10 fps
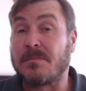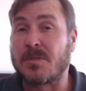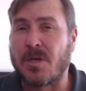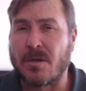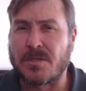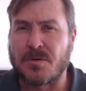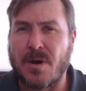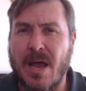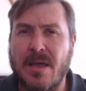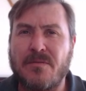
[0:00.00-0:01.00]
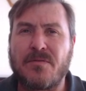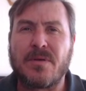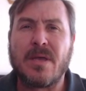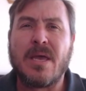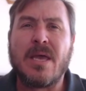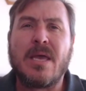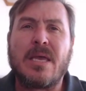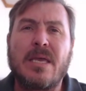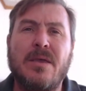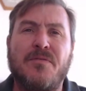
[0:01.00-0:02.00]
don't arrive,
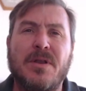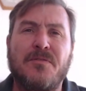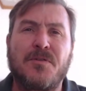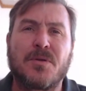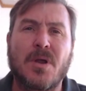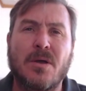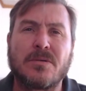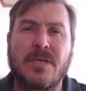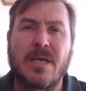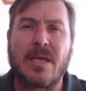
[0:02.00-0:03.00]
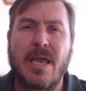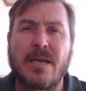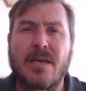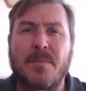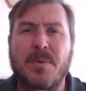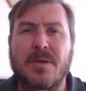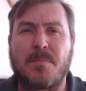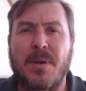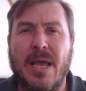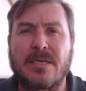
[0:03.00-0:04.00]
even if you don't end up in a
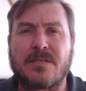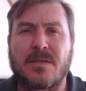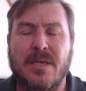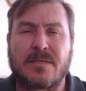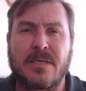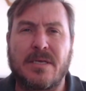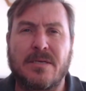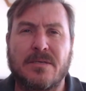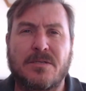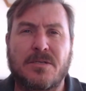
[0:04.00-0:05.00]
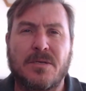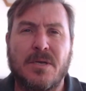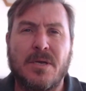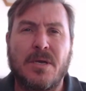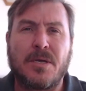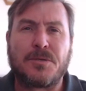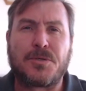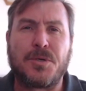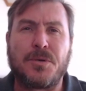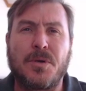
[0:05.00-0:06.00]
place that is
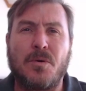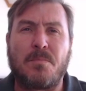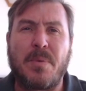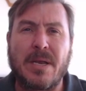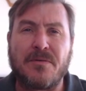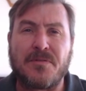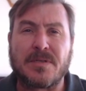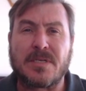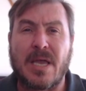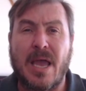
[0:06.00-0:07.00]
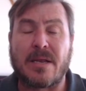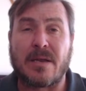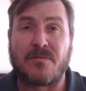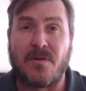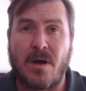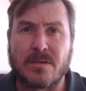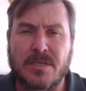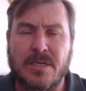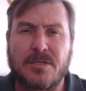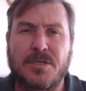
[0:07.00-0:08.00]
to your benefit and
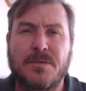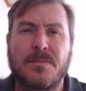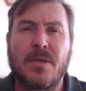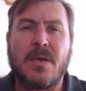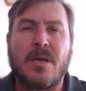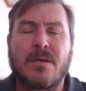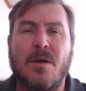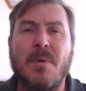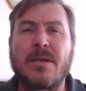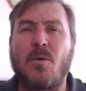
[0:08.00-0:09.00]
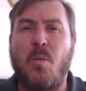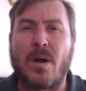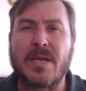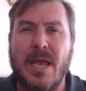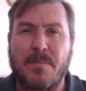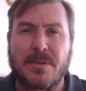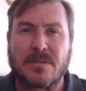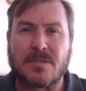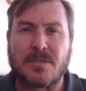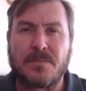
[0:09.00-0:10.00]
advantage, no matter what
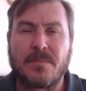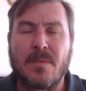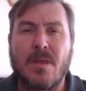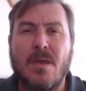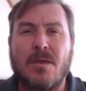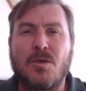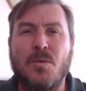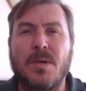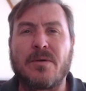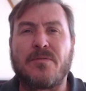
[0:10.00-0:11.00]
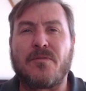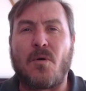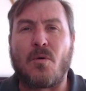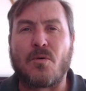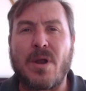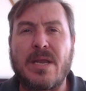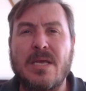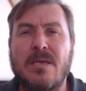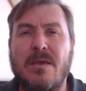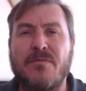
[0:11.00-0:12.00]
happens, you will have
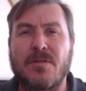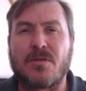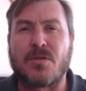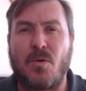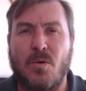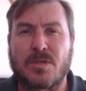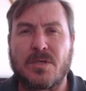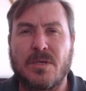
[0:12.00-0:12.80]
already given thought